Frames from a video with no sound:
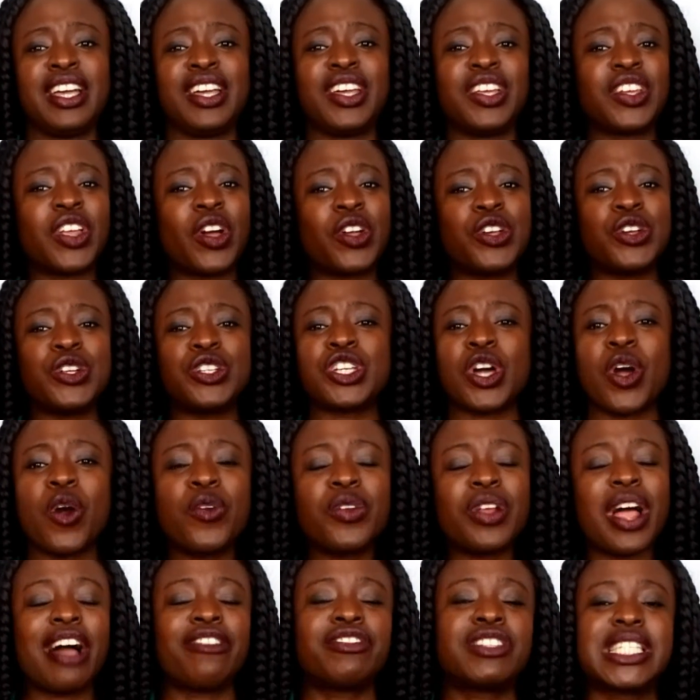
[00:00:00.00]
You know, you
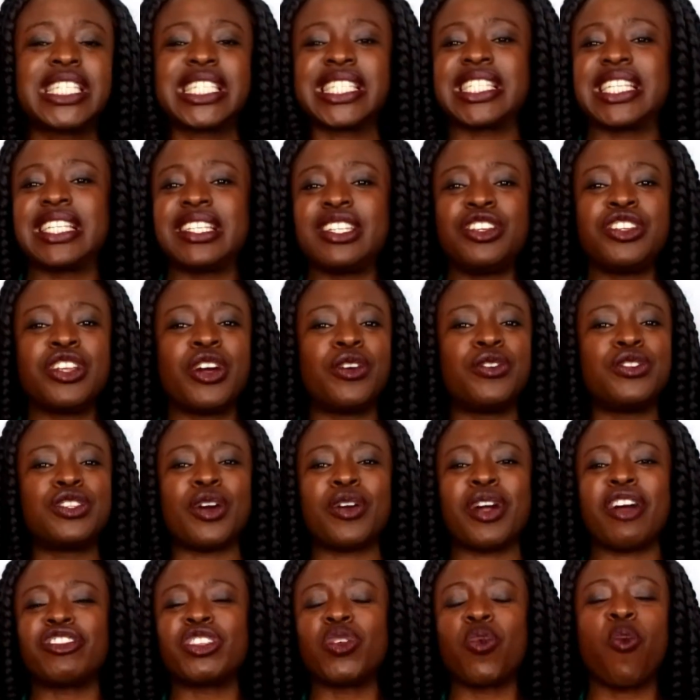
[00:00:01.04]
don't have
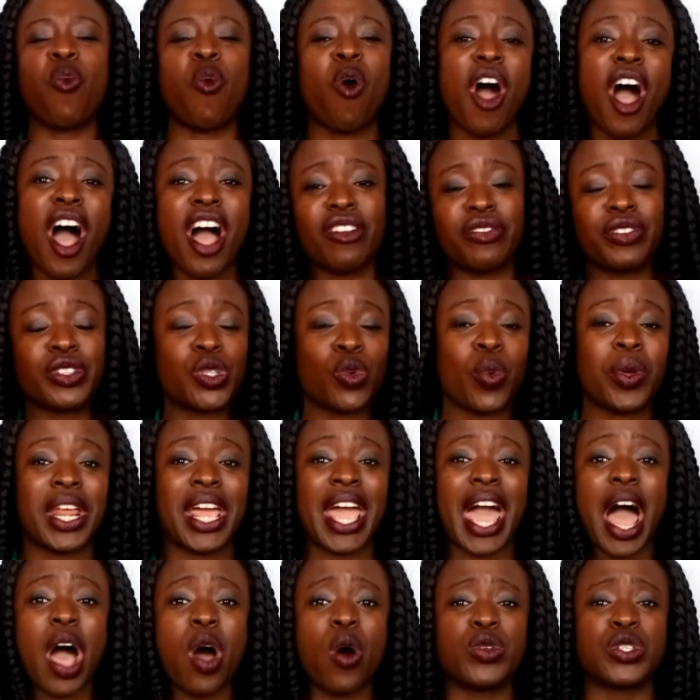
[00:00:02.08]
to work for
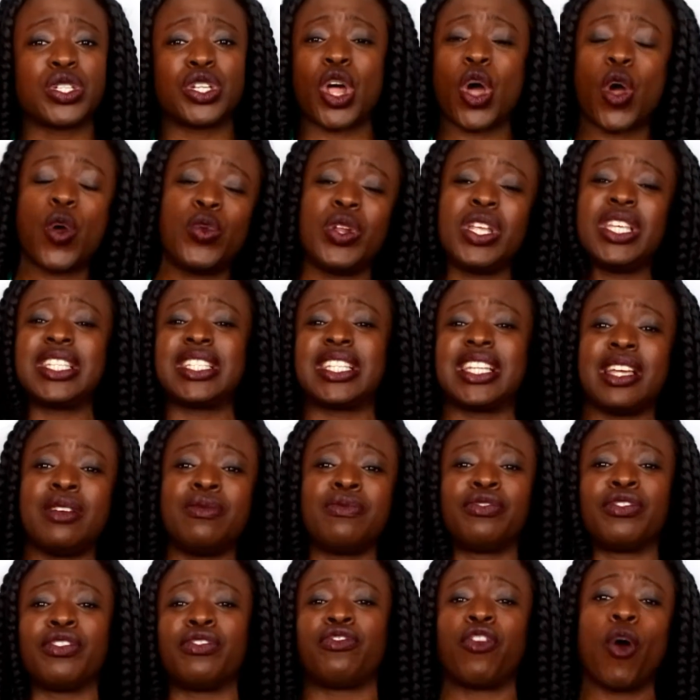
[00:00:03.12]
20 hours and only
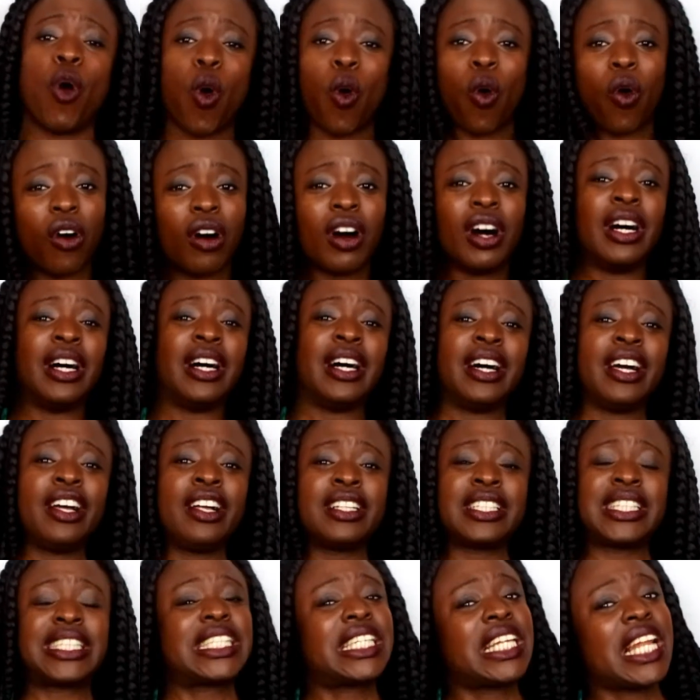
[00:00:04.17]
sleep for 4.
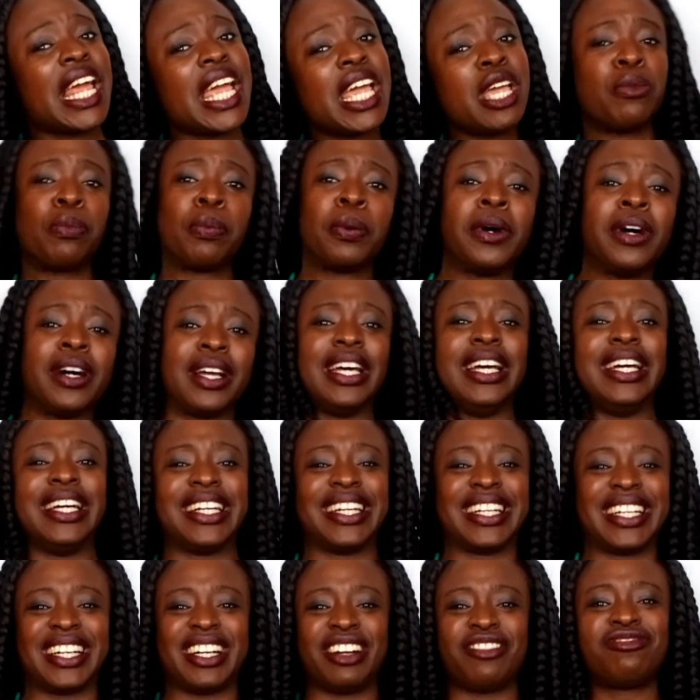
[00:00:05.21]
Sleep,
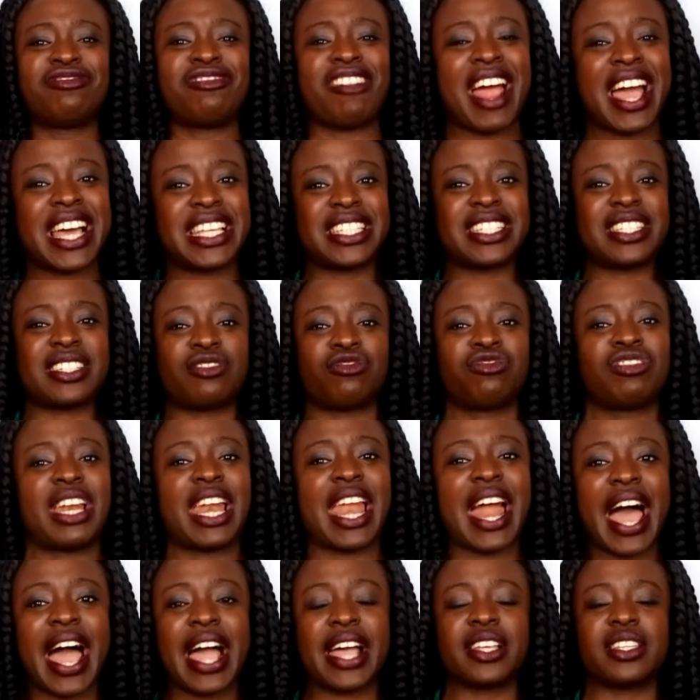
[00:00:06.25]
rest,
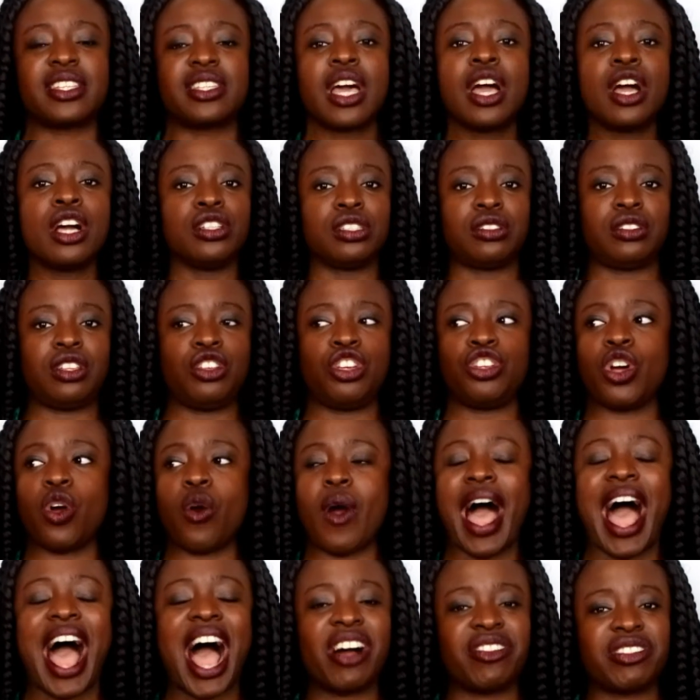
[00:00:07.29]
relax. You know,
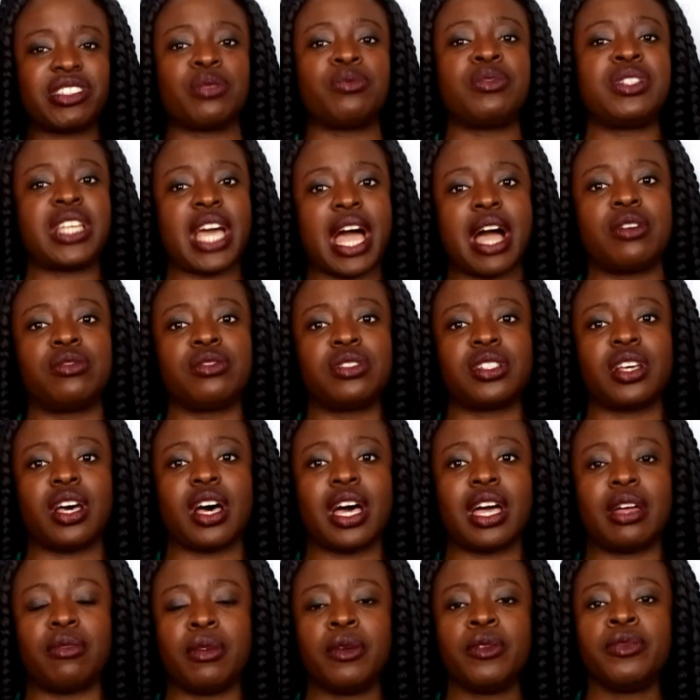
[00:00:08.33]
have some
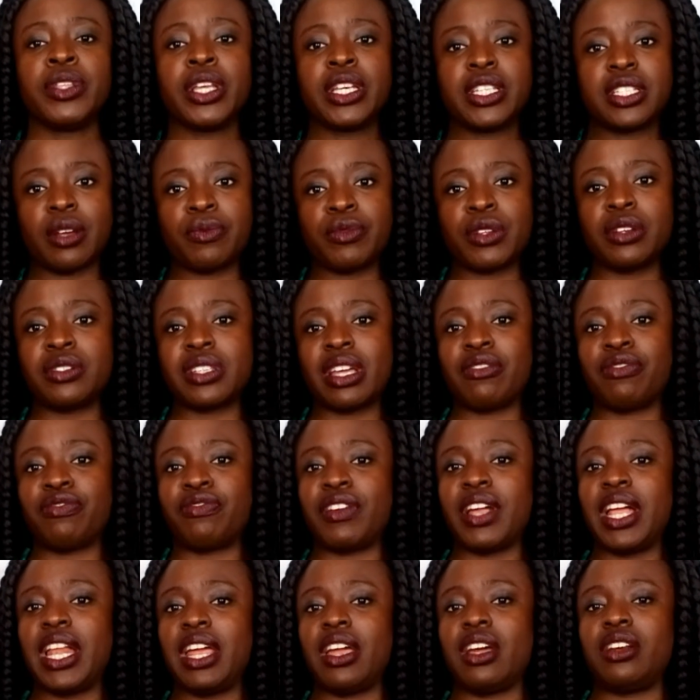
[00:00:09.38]
downtime. Sometimes that
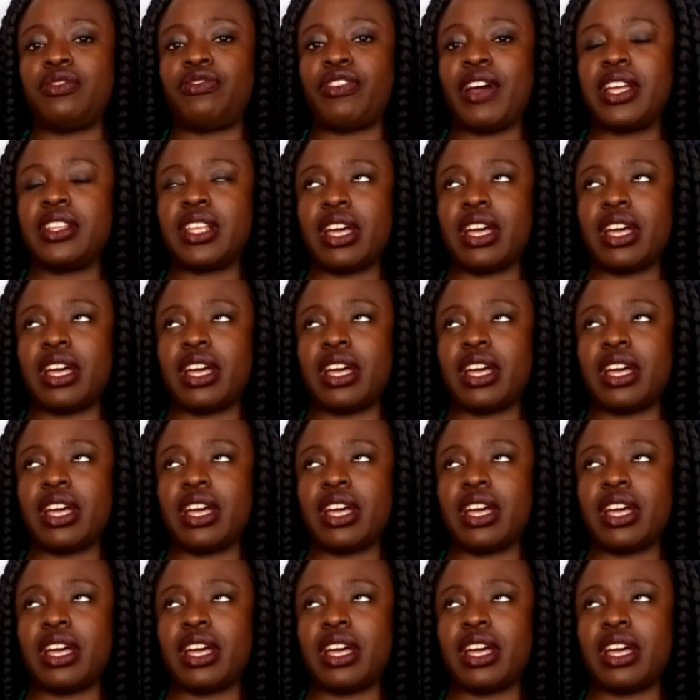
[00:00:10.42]
feeling,